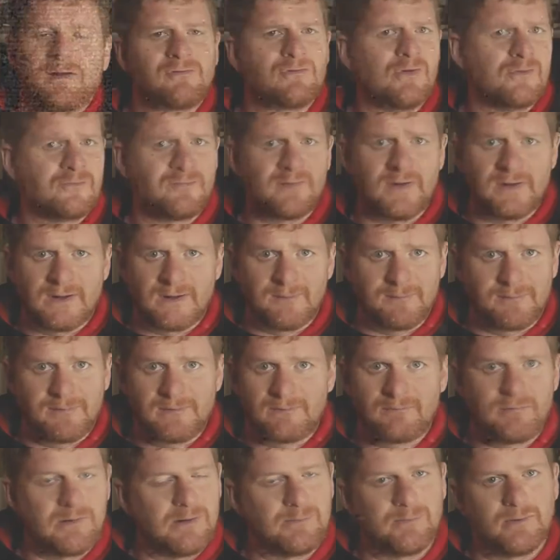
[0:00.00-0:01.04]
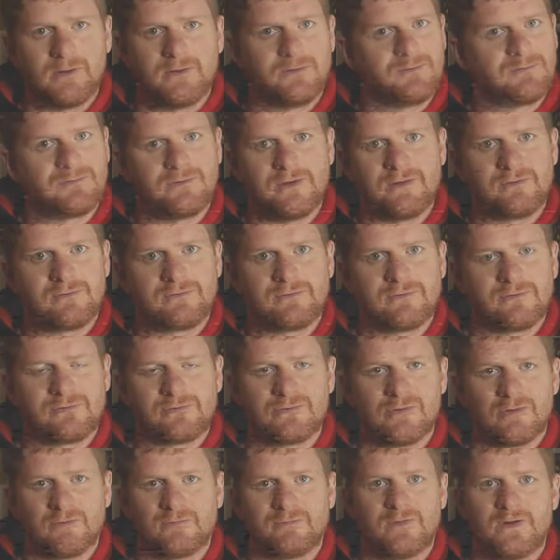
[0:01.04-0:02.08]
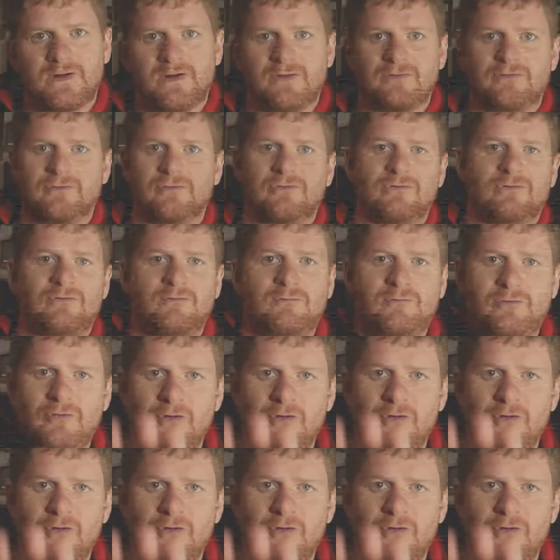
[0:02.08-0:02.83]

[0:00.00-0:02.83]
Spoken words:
it's not funny, people. It's just not funny. So just